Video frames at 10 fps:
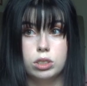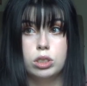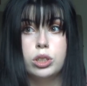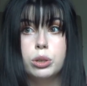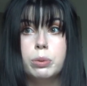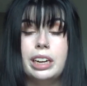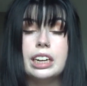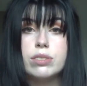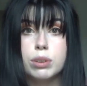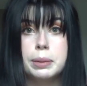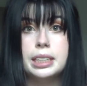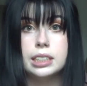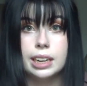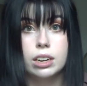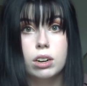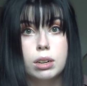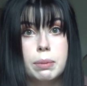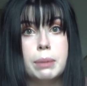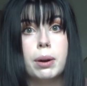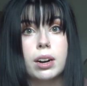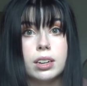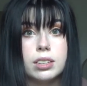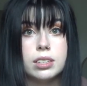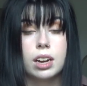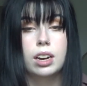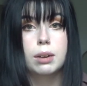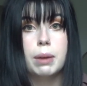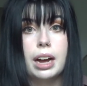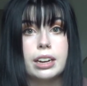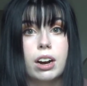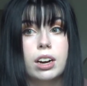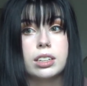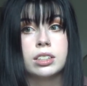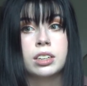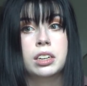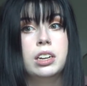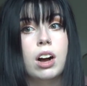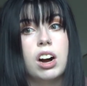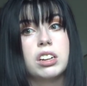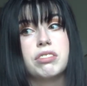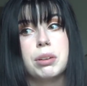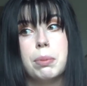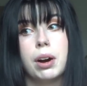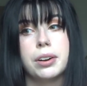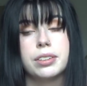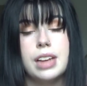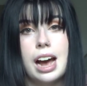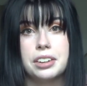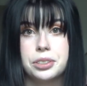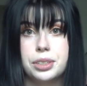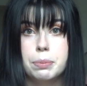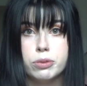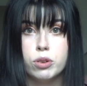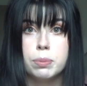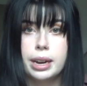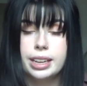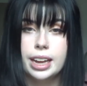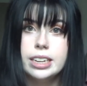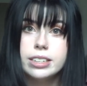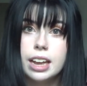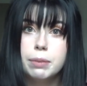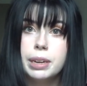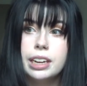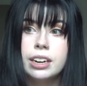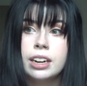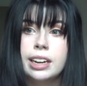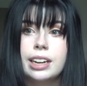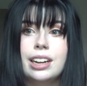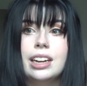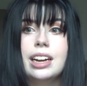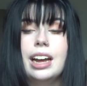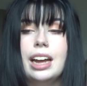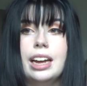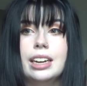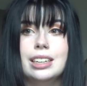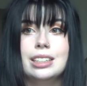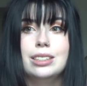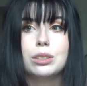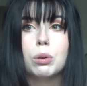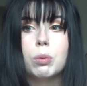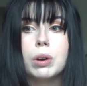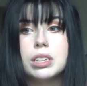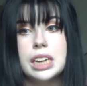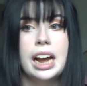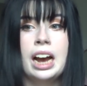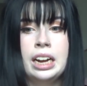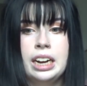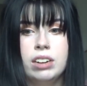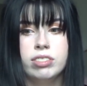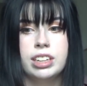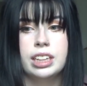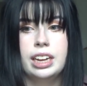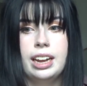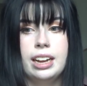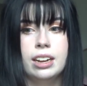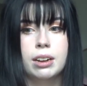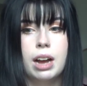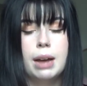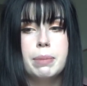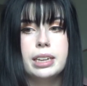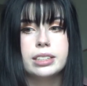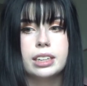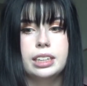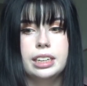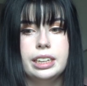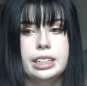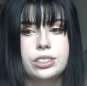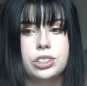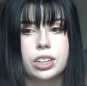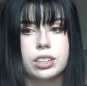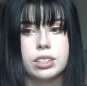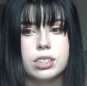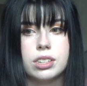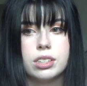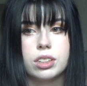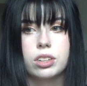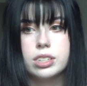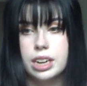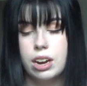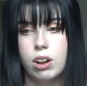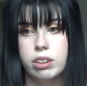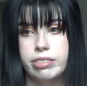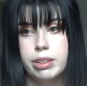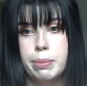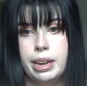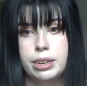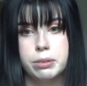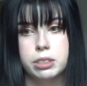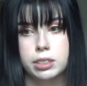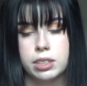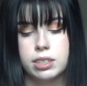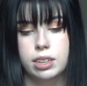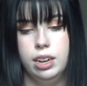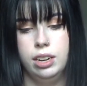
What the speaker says: 2 weeks for me to get all of my parts. I got all of the parts actually before my case came in. And once I had everything, I basically just looked at all of the manuals,